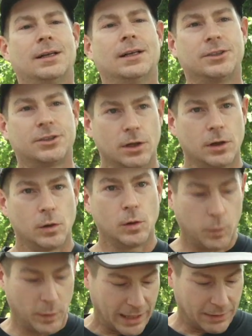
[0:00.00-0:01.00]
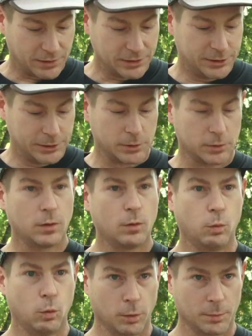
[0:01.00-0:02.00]
So we have to consider
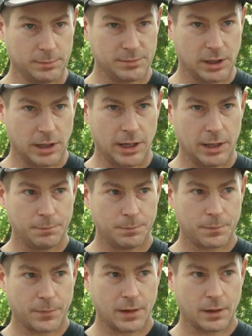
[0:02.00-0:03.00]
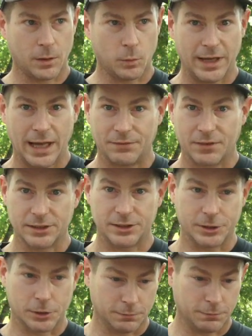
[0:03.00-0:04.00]
warm-up time, and we have to
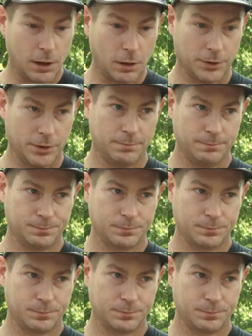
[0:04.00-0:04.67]
consider volume.